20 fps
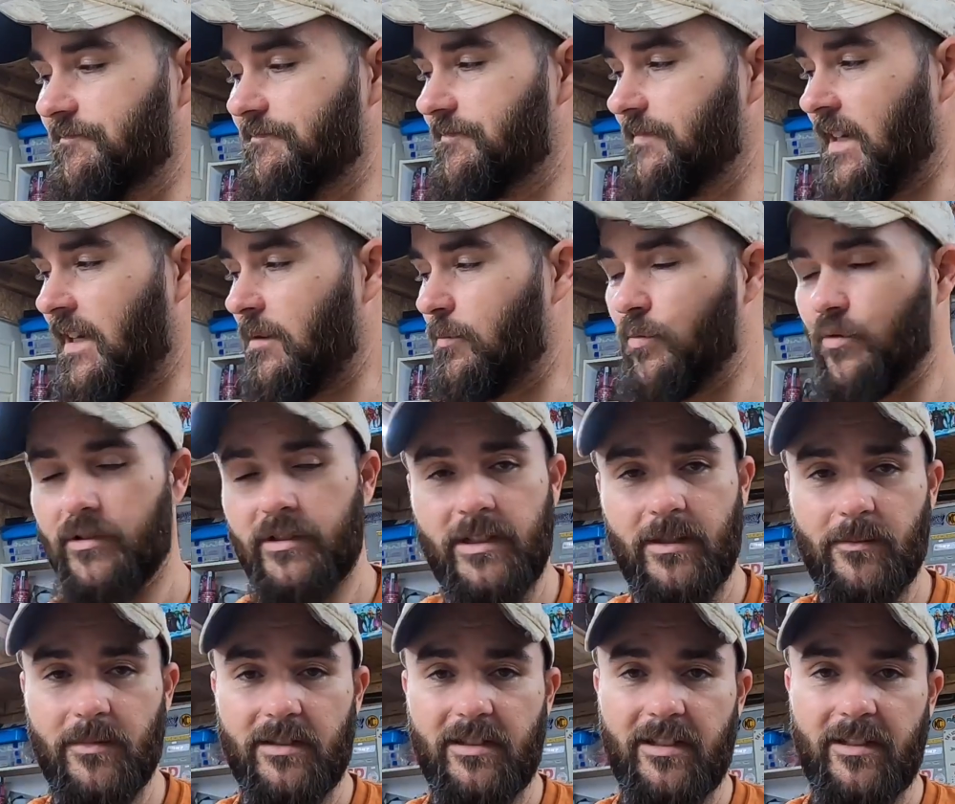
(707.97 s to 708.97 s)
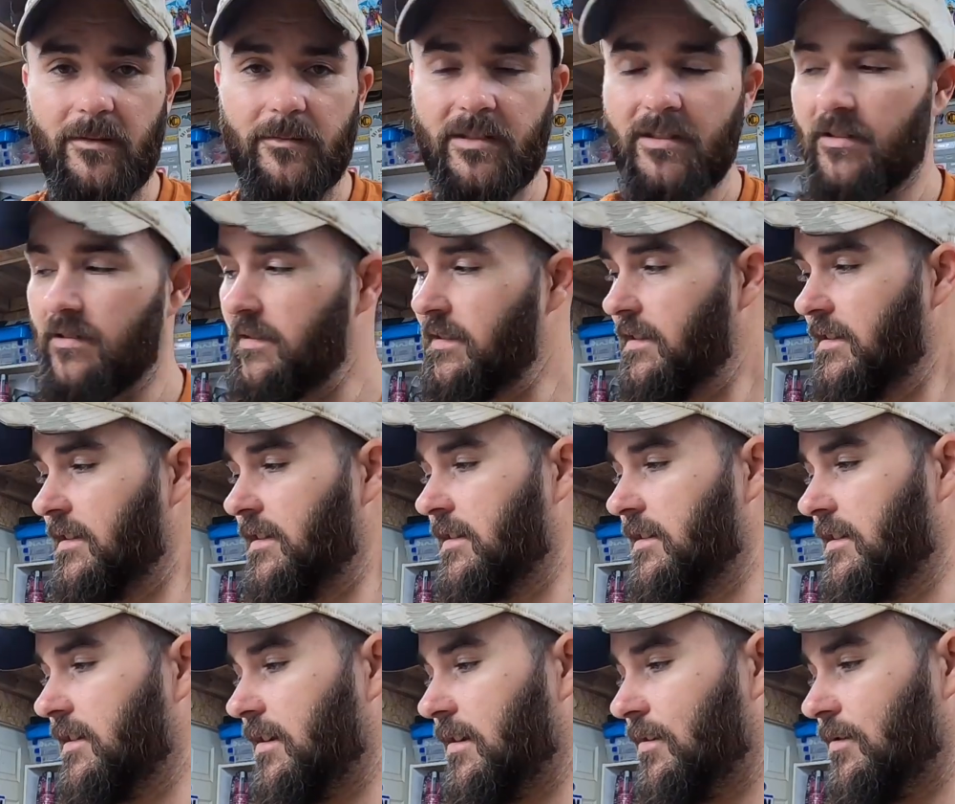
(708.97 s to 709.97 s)
I wouldn't even attempt it
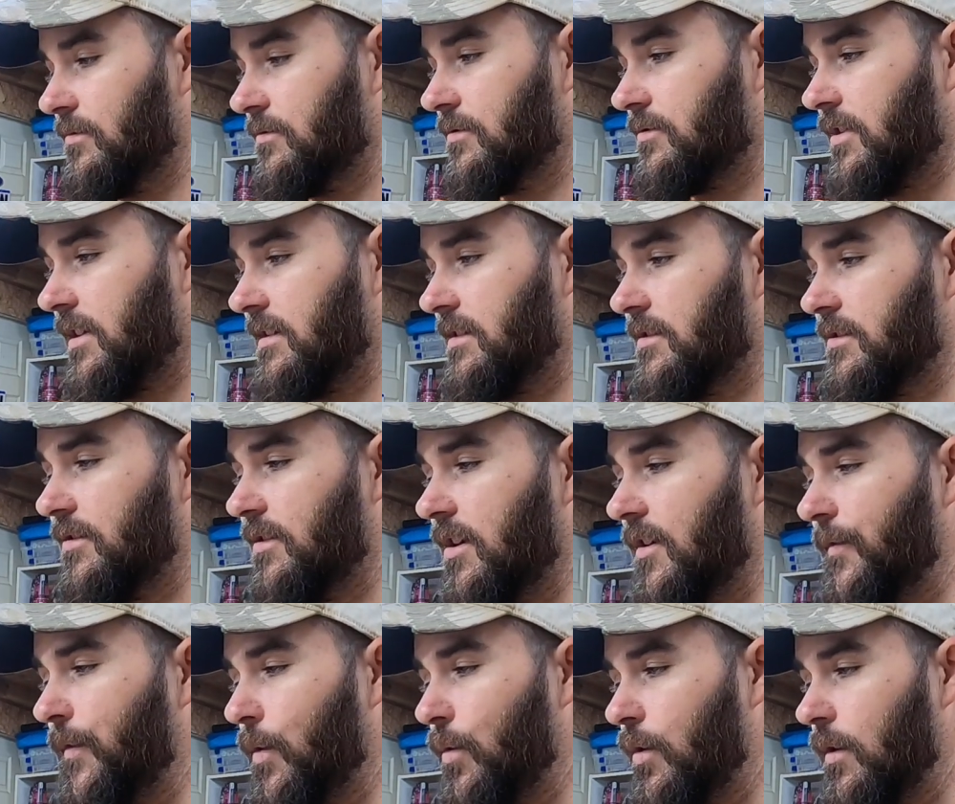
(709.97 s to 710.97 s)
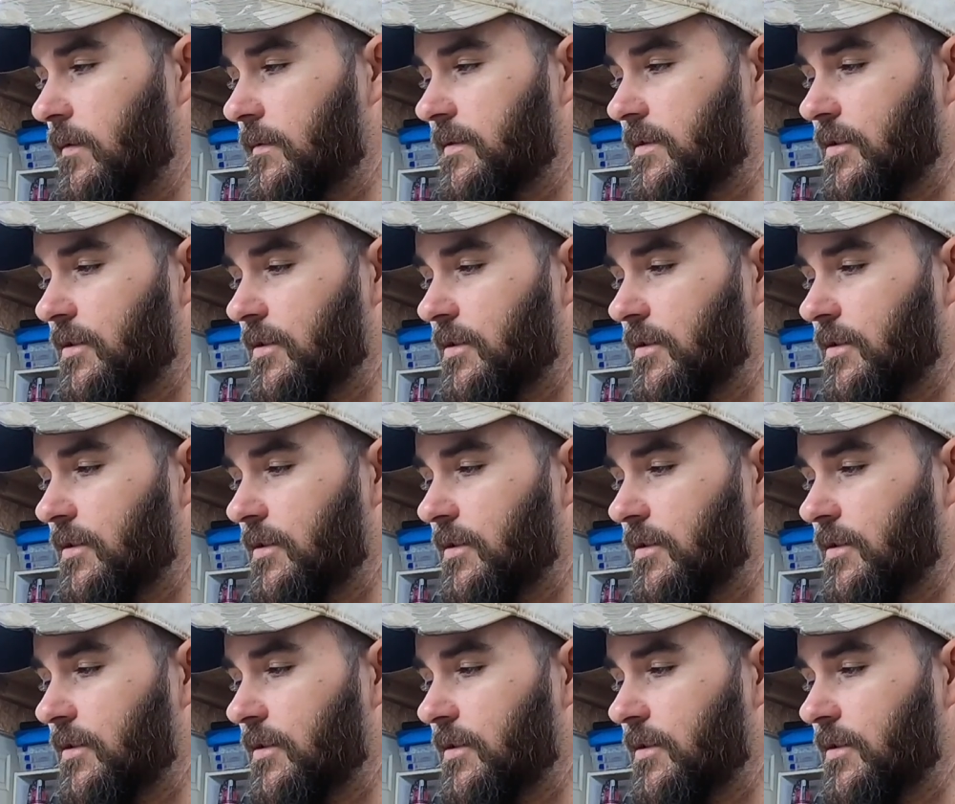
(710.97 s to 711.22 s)
on trying to do all four of them.